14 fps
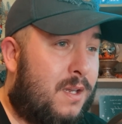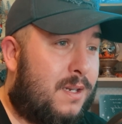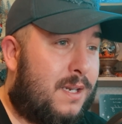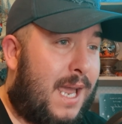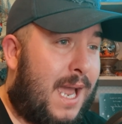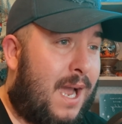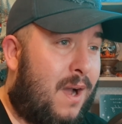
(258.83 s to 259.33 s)

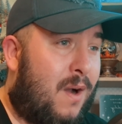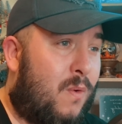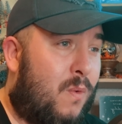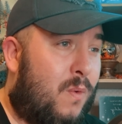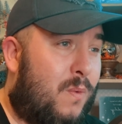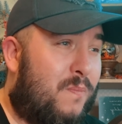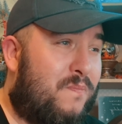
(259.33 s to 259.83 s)

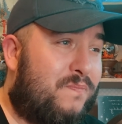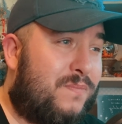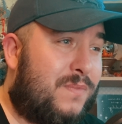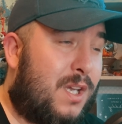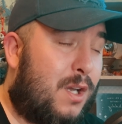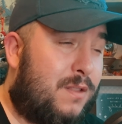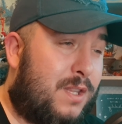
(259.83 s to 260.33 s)
Now,
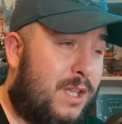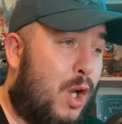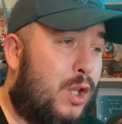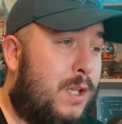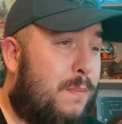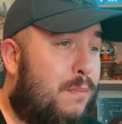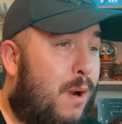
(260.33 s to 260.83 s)
the
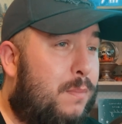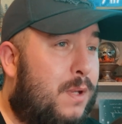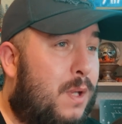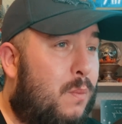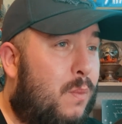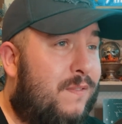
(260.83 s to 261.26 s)
only problem